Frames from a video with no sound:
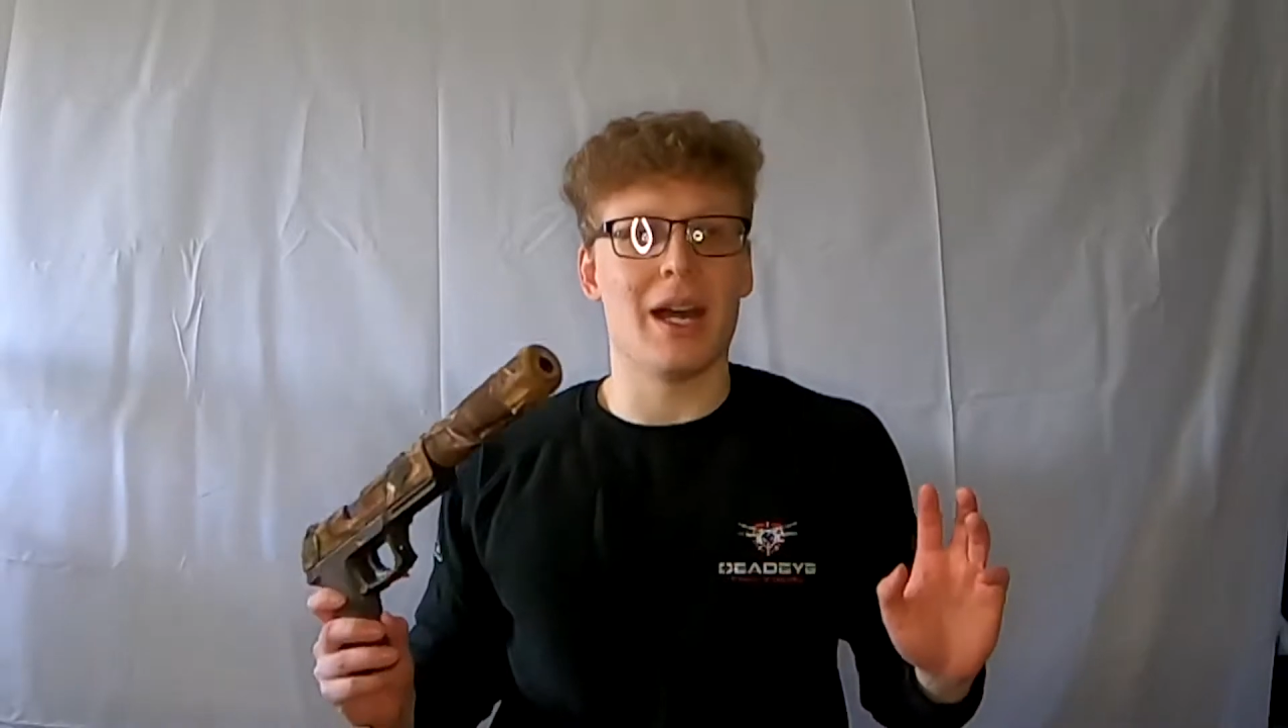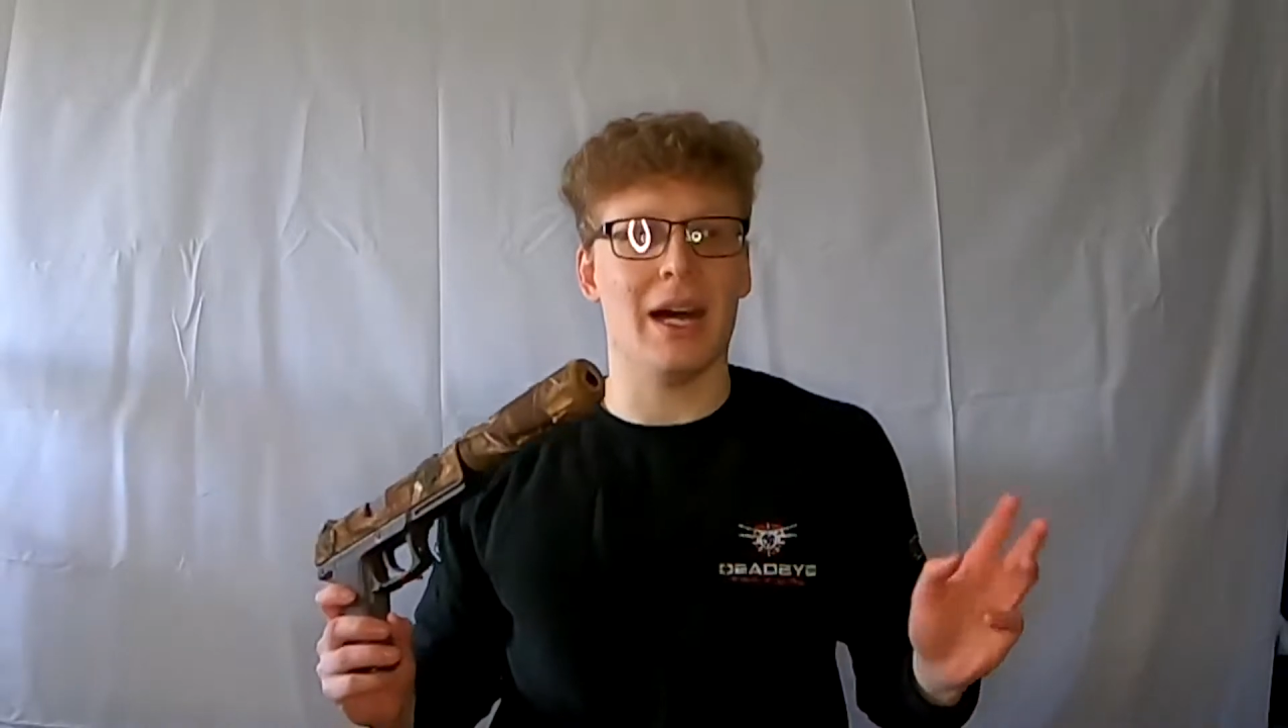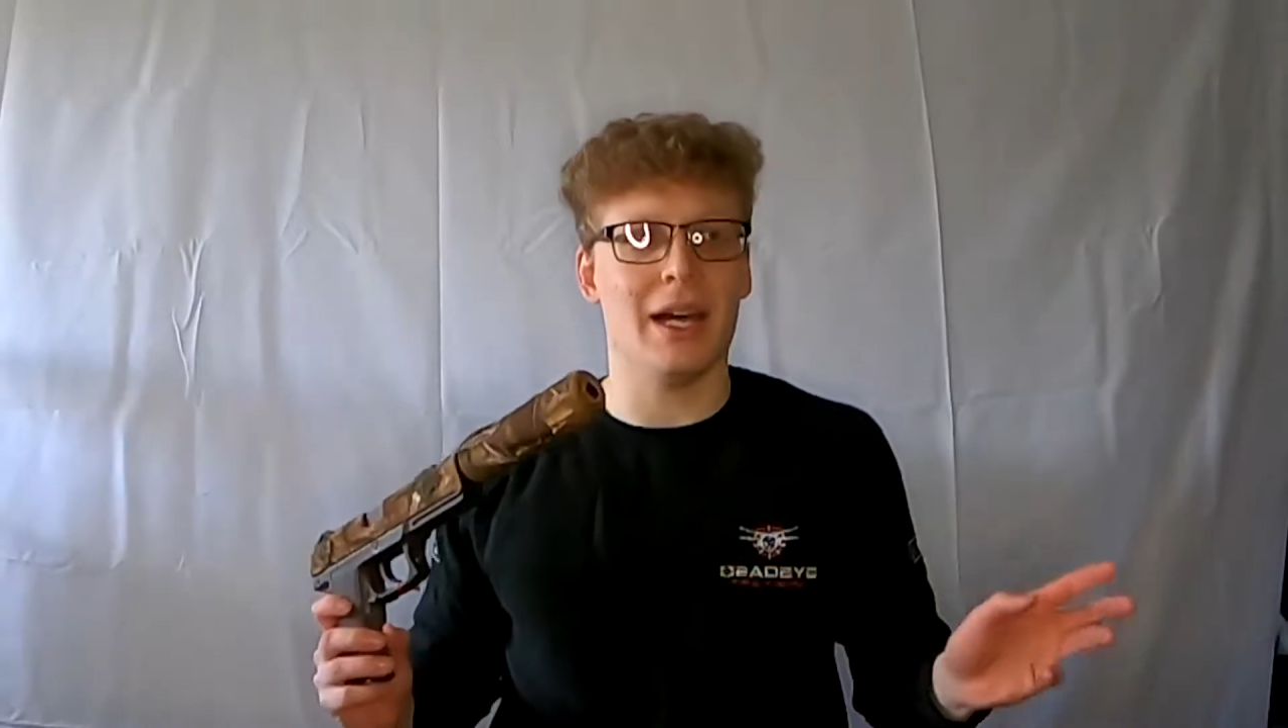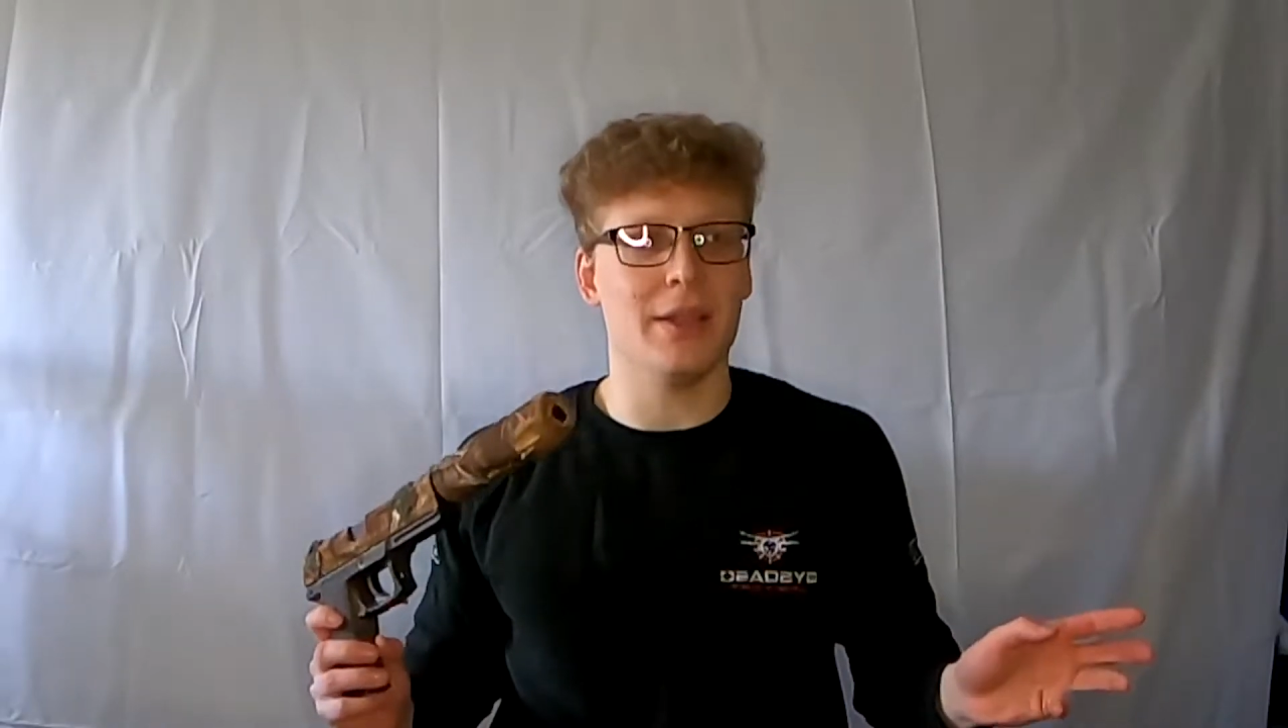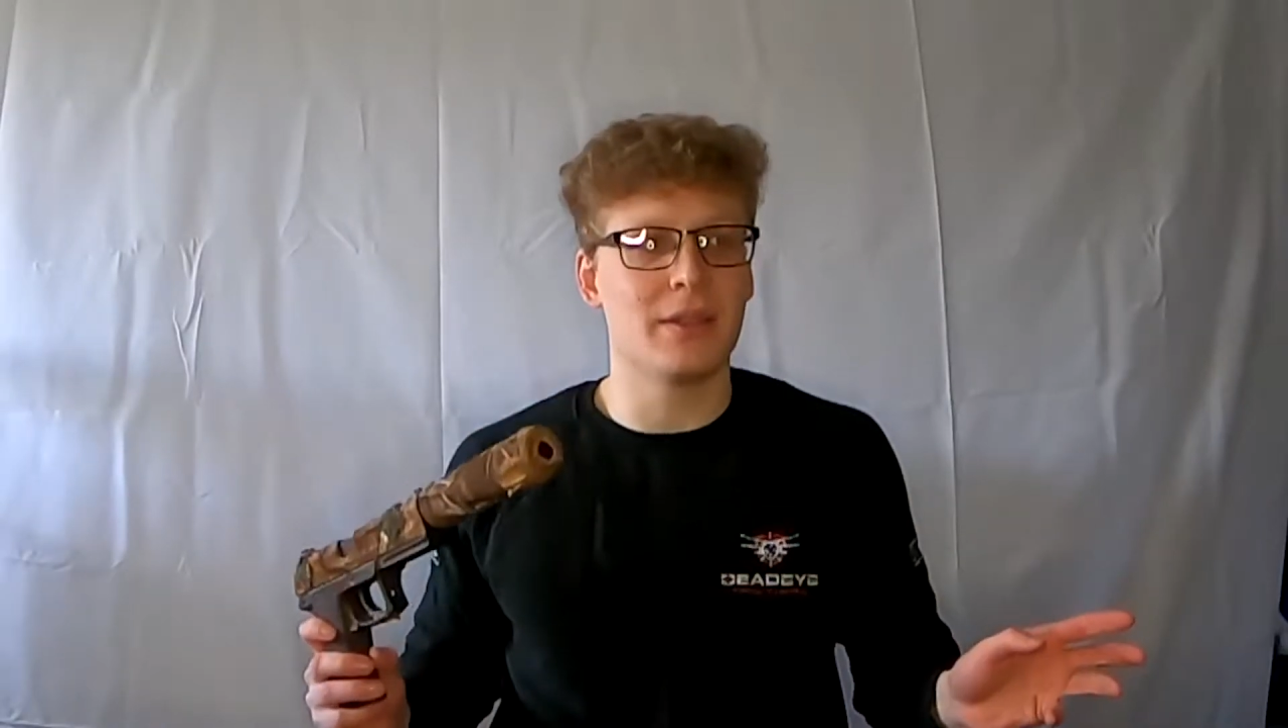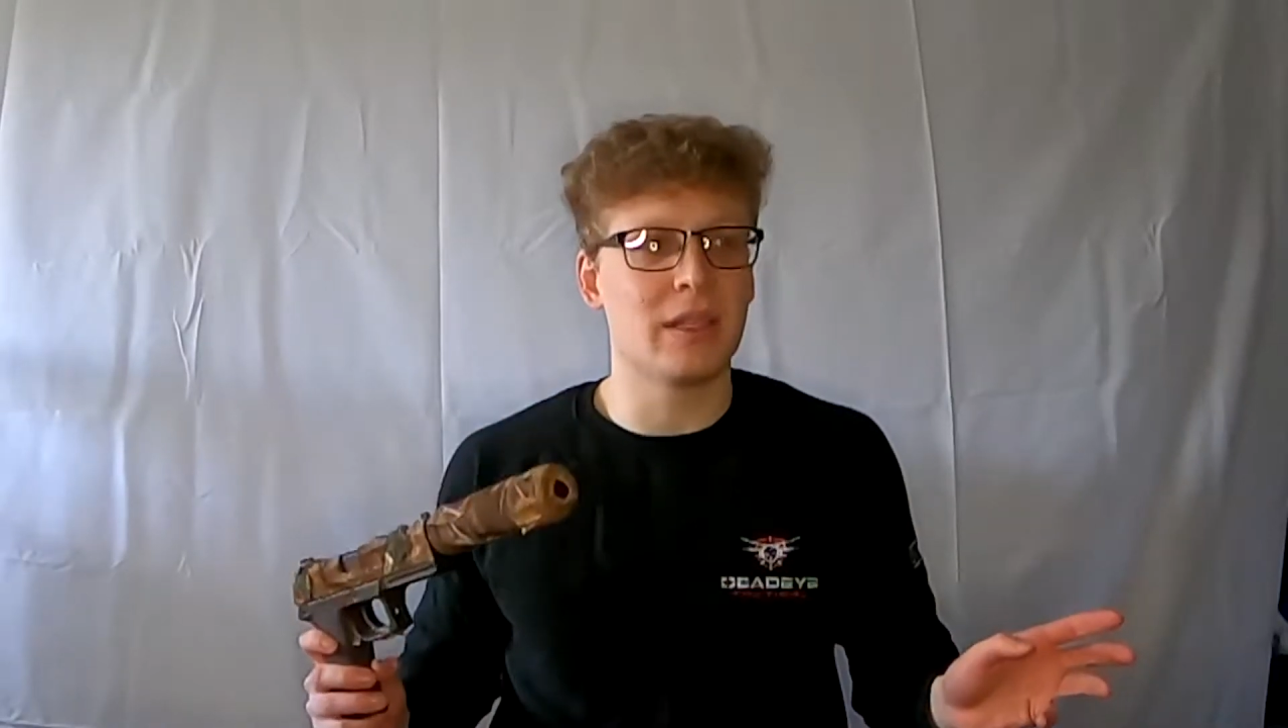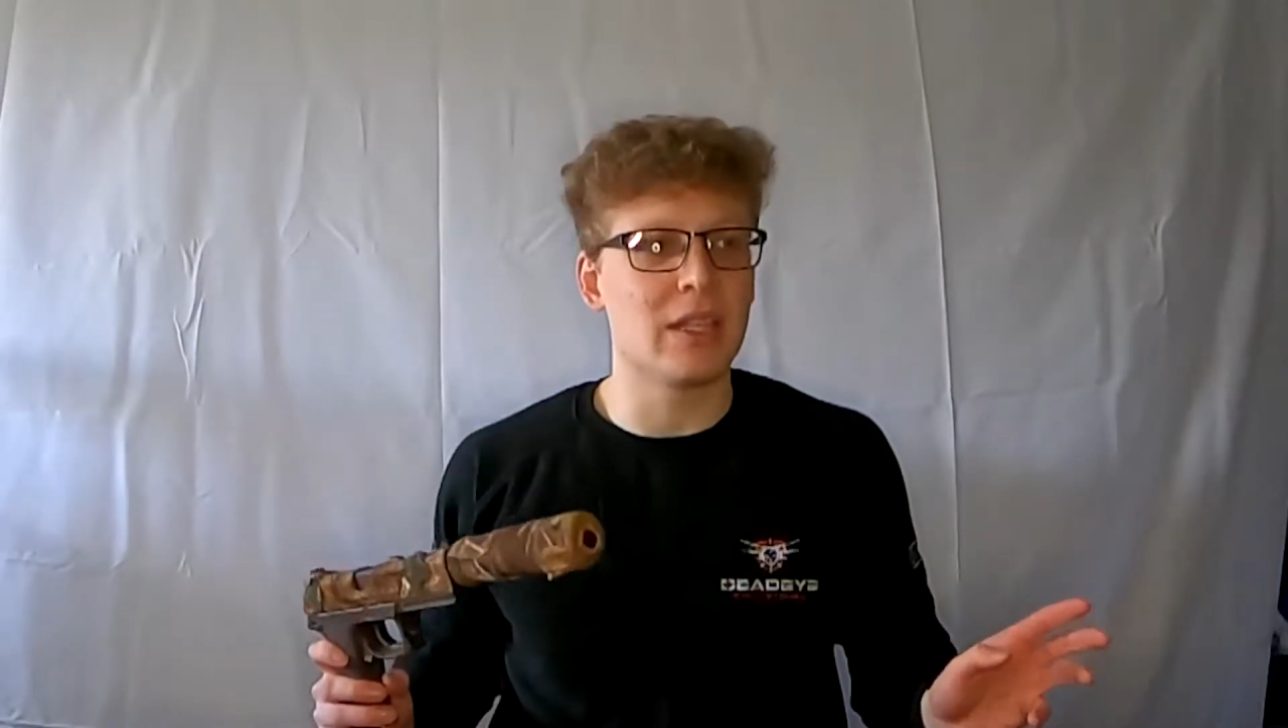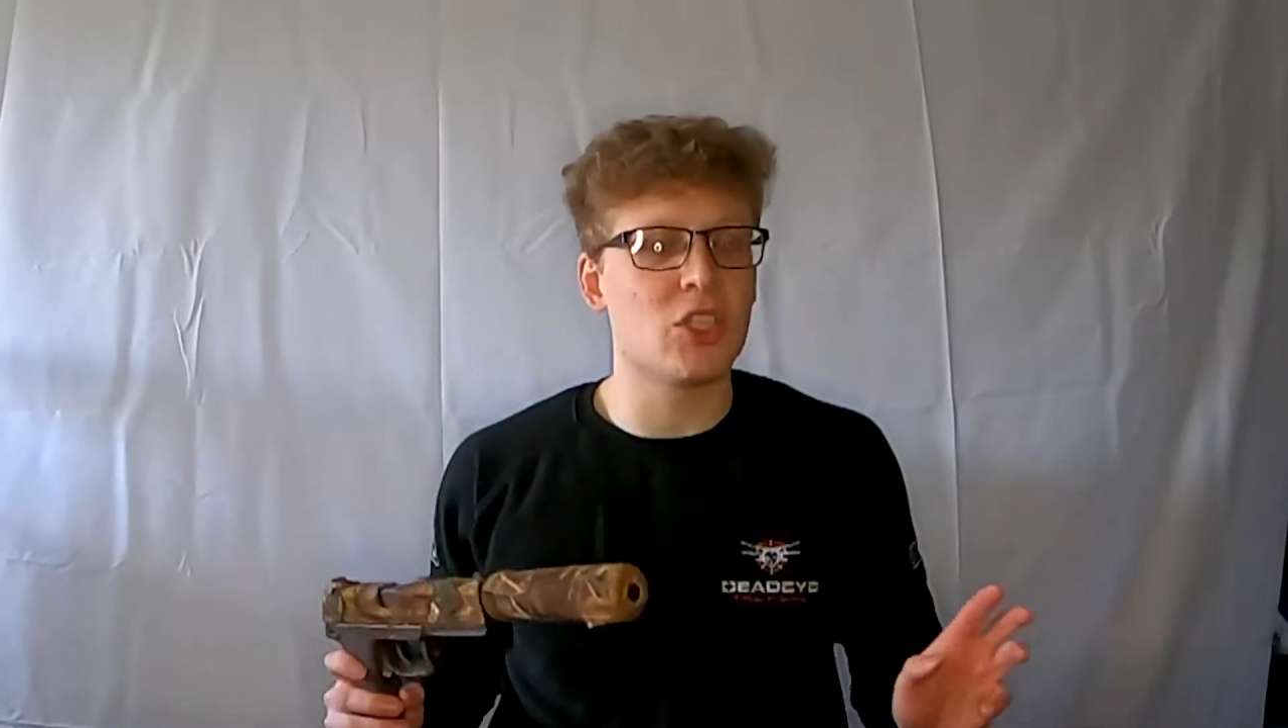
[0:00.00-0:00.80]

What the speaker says: and they